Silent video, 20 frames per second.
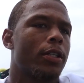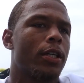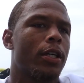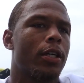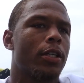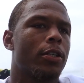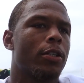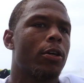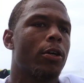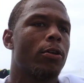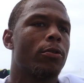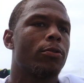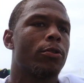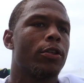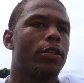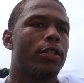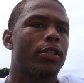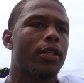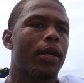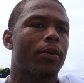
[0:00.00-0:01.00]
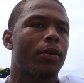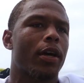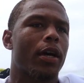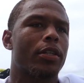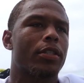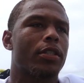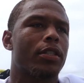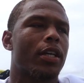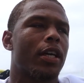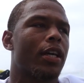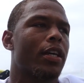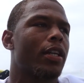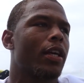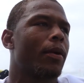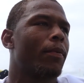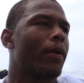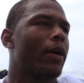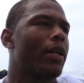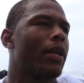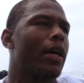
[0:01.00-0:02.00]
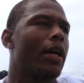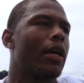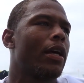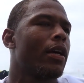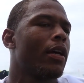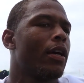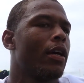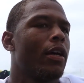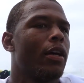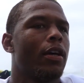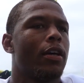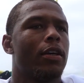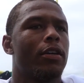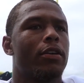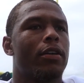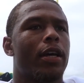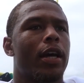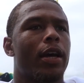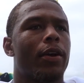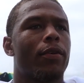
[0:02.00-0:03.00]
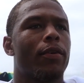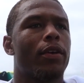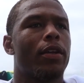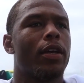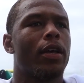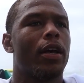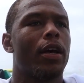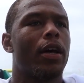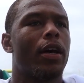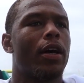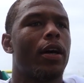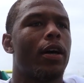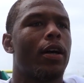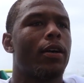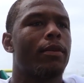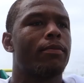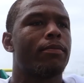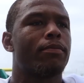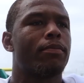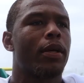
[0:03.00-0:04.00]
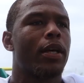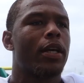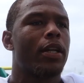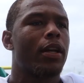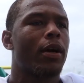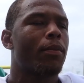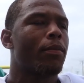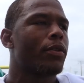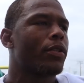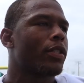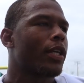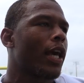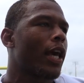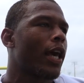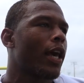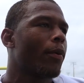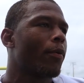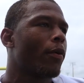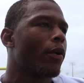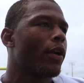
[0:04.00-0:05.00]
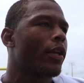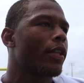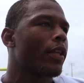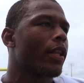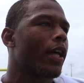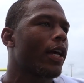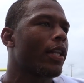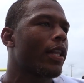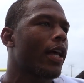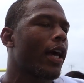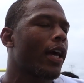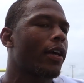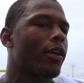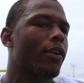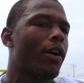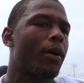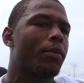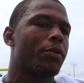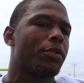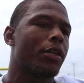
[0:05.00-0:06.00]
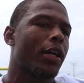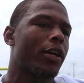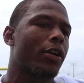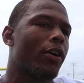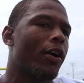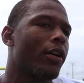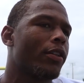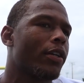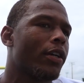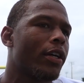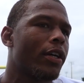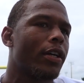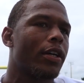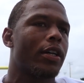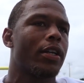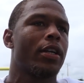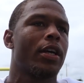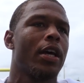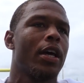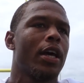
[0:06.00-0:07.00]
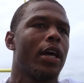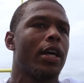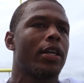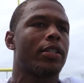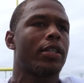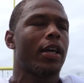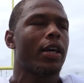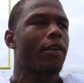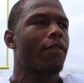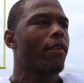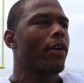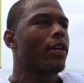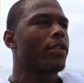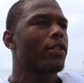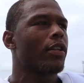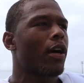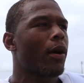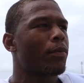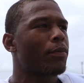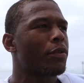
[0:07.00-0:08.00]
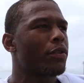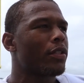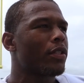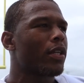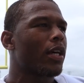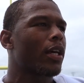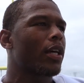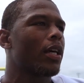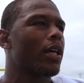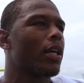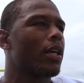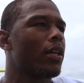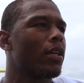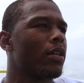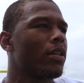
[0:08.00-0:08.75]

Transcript: Uh, you know, during this time, you gotta just take it day by day. You can't really uh, play a numbers game or anything like that. You know, I'm just trying to go out there and, and take advantage of the opportunities I get.